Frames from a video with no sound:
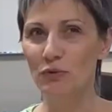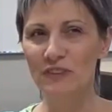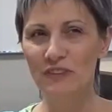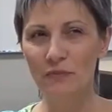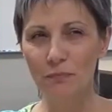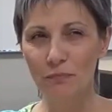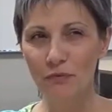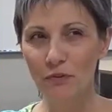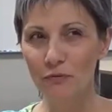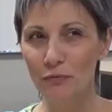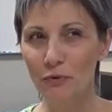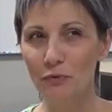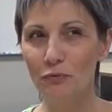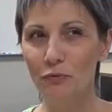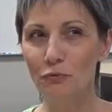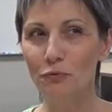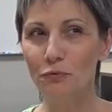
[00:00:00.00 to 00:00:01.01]
was a
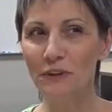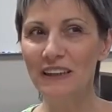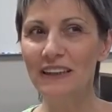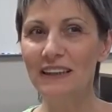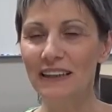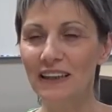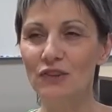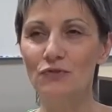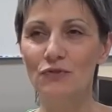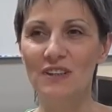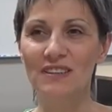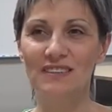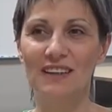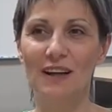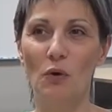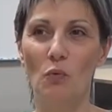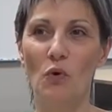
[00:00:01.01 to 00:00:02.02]
really
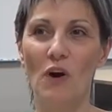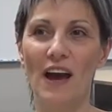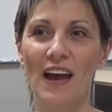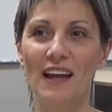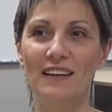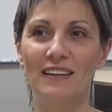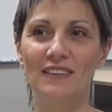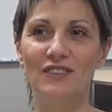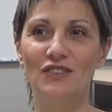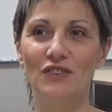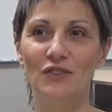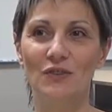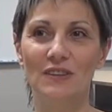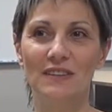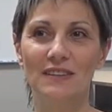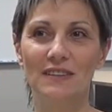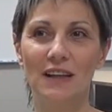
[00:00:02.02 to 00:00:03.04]
interesting way that
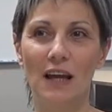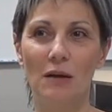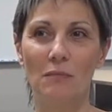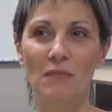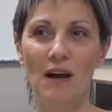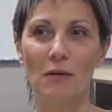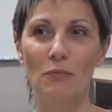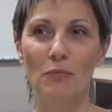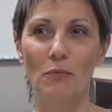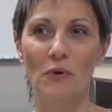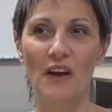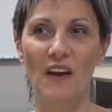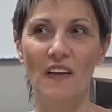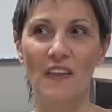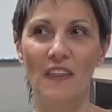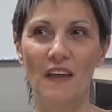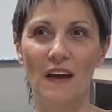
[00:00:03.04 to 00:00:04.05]
students came up
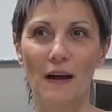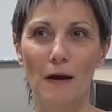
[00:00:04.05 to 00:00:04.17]
with